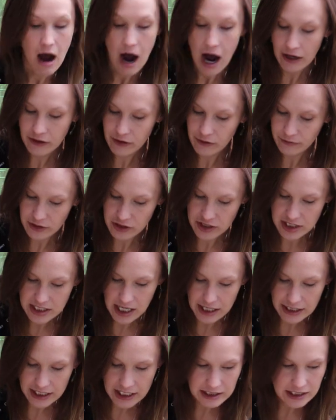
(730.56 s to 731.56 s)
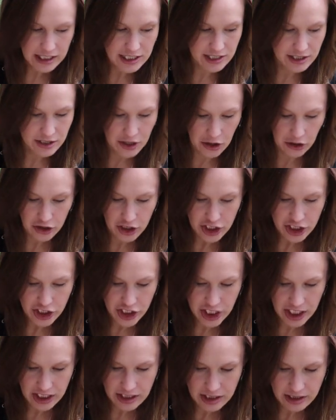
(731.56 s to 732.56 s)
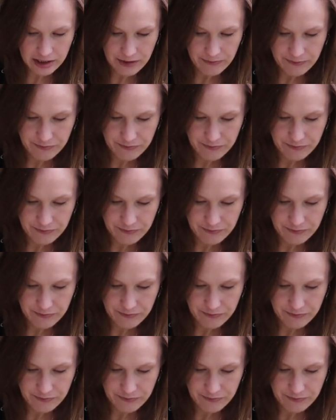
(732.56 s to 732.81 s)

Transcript: I don't know if they're studying this dark shit